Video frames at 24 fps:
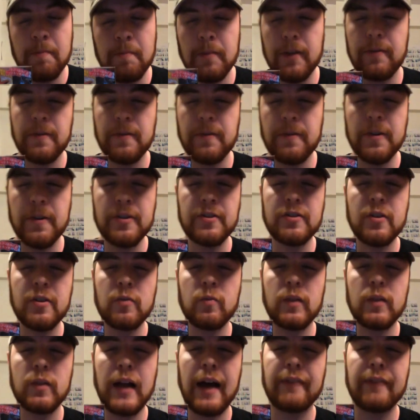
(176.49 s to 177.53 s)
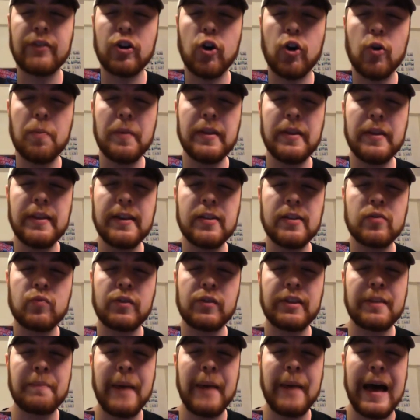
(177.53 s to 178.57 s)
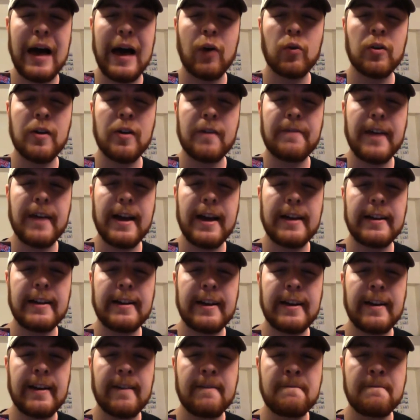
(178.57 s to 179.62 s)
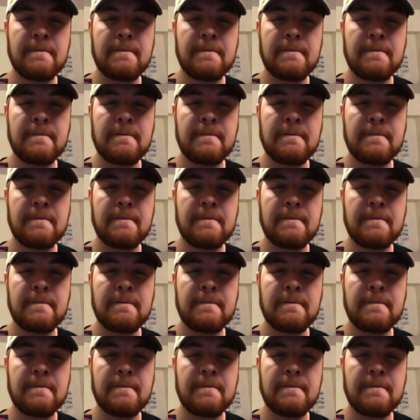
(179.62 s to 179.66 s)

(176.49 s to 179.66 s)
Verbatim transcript: But first, we'll have to open this with the power of editing.